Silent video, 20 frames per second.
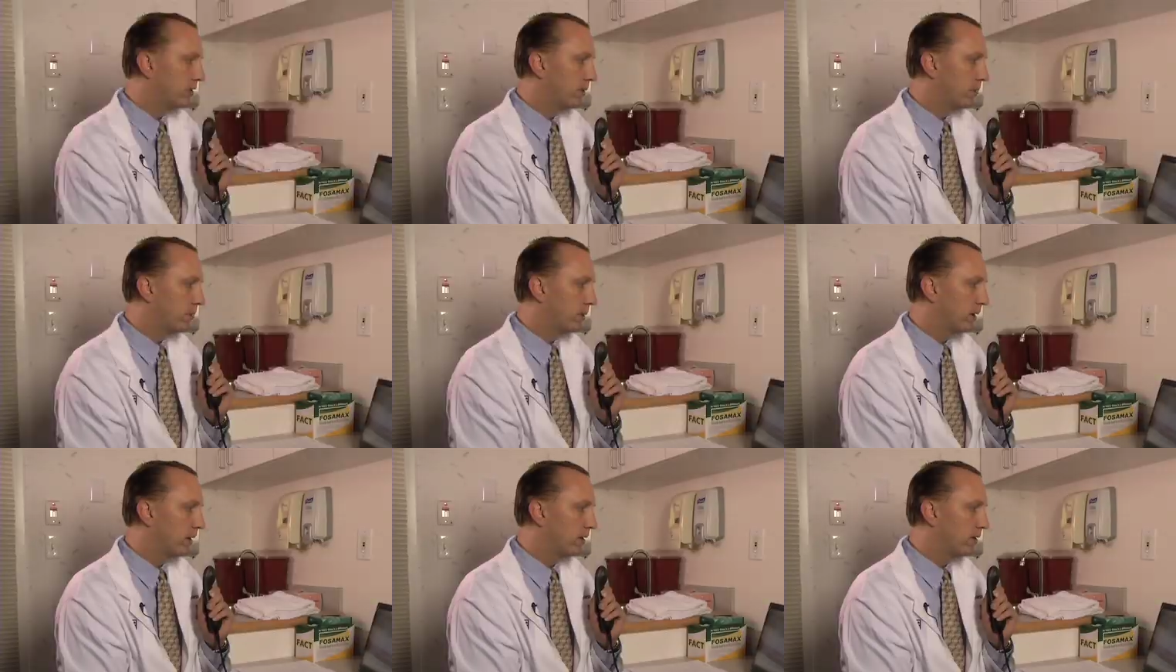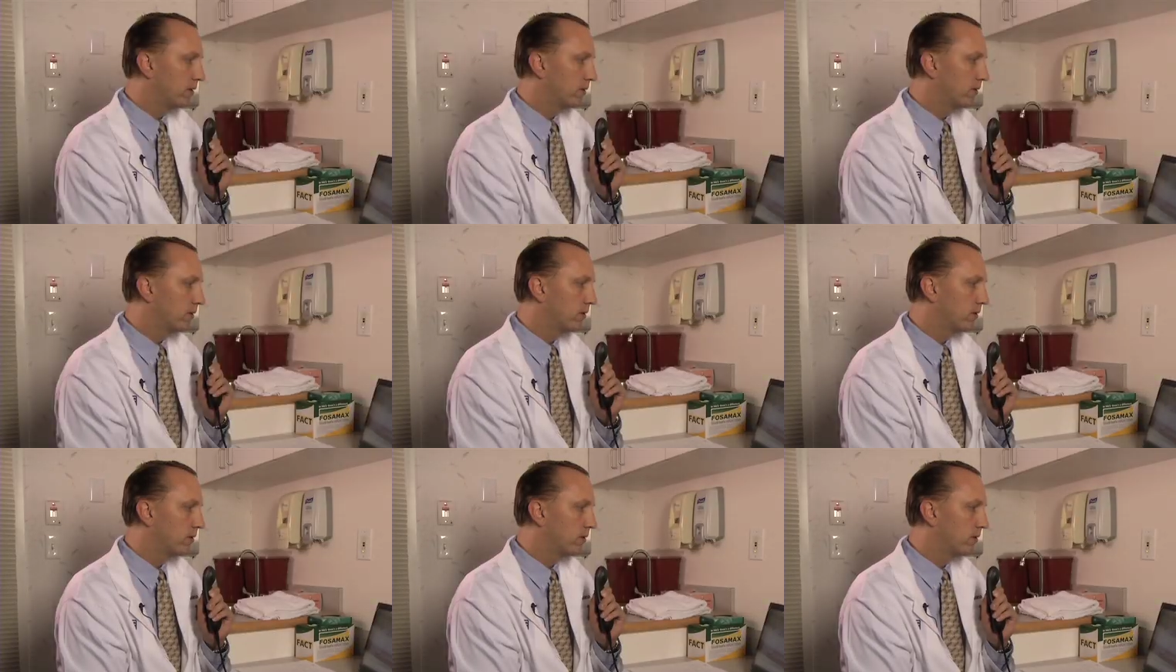hip pain
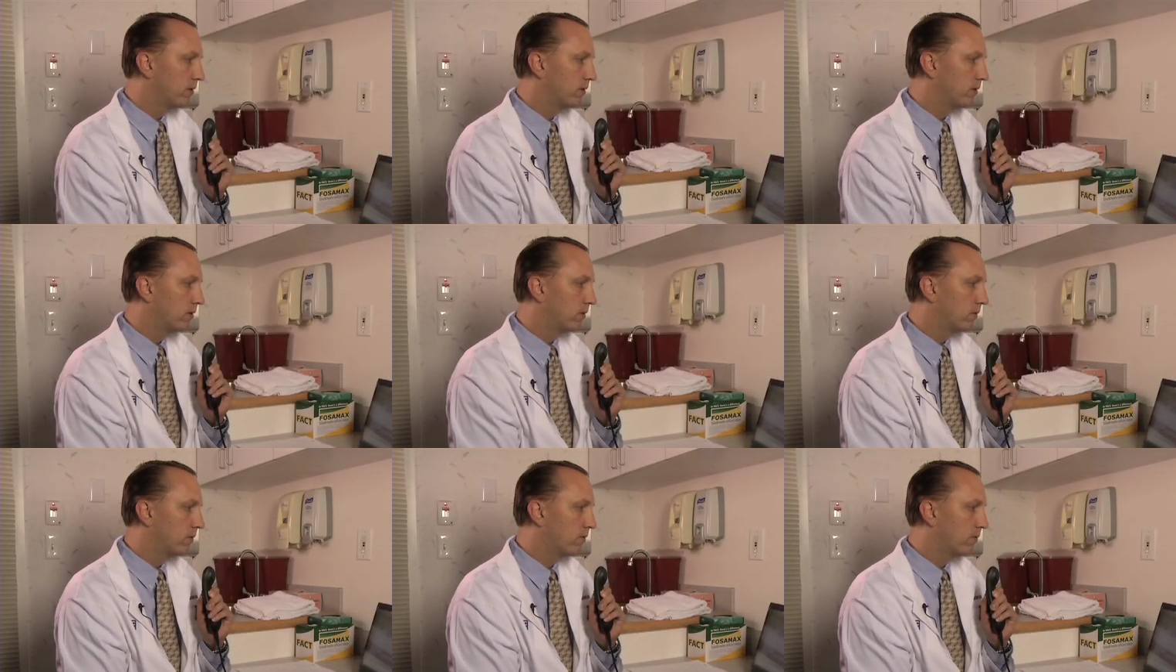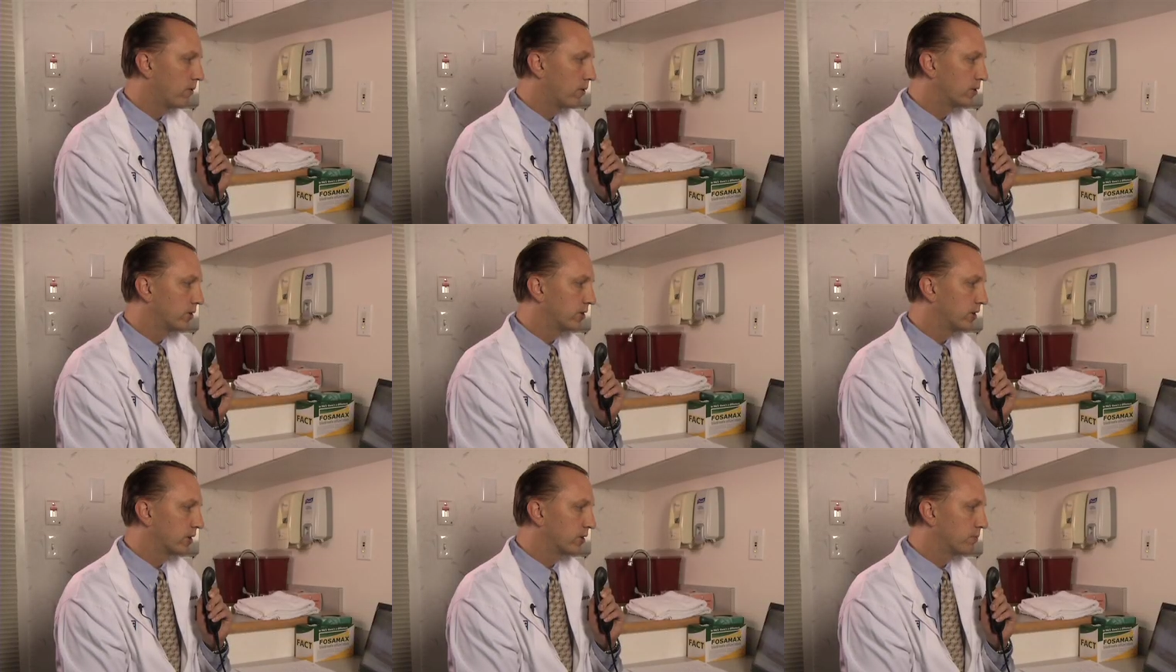for
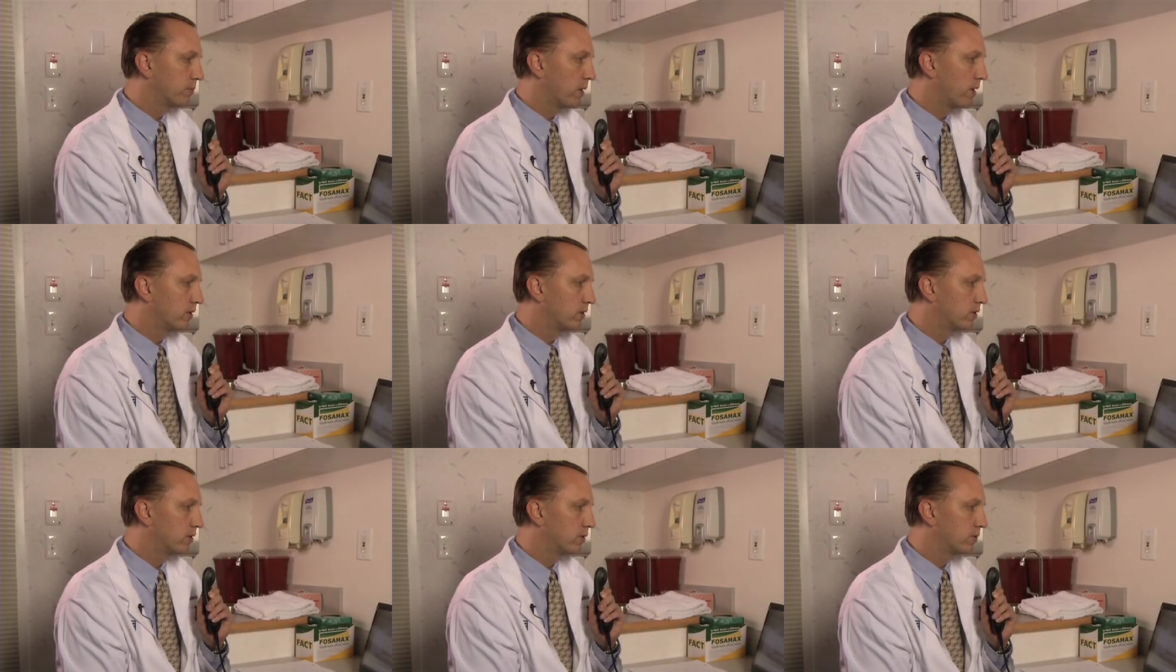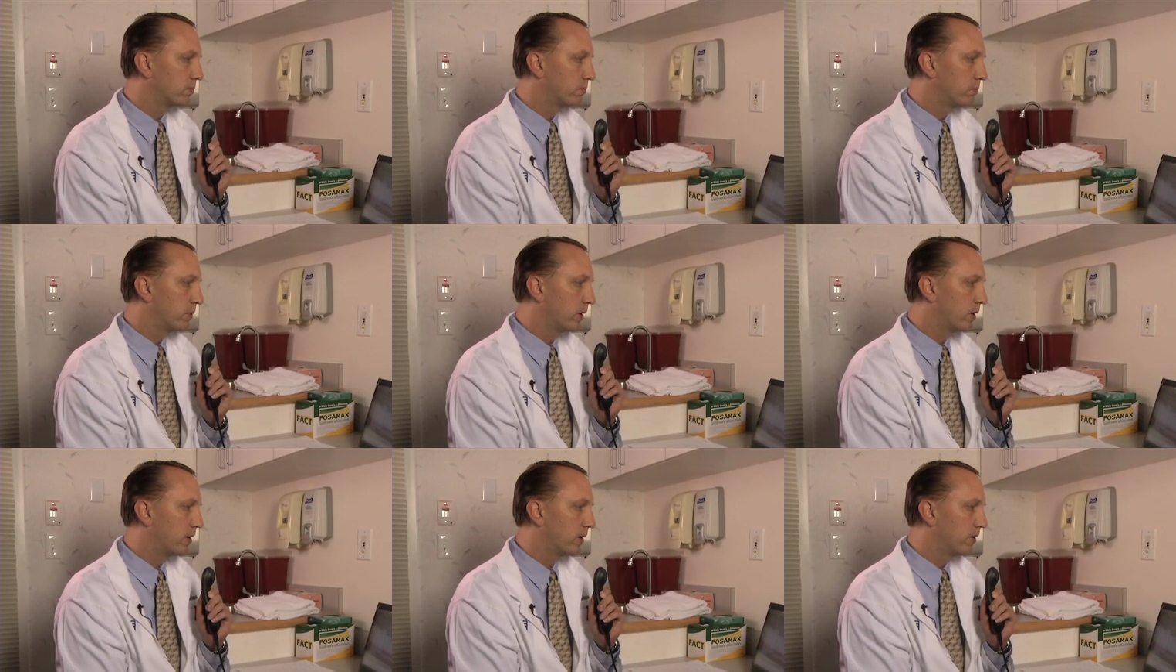6 months,
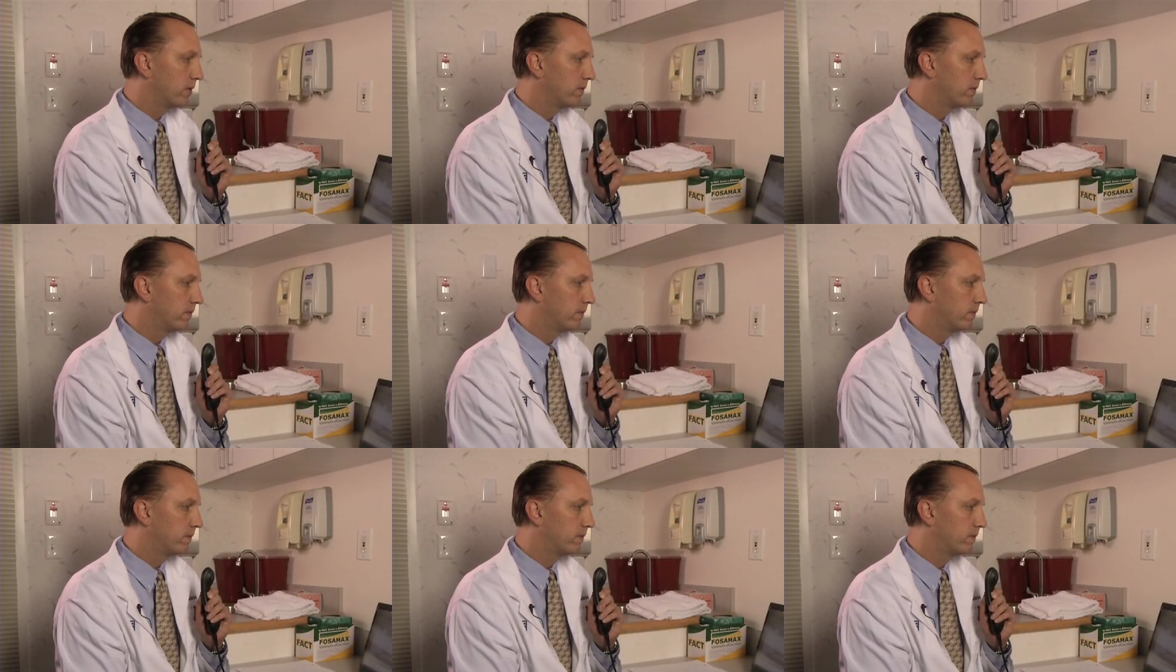period.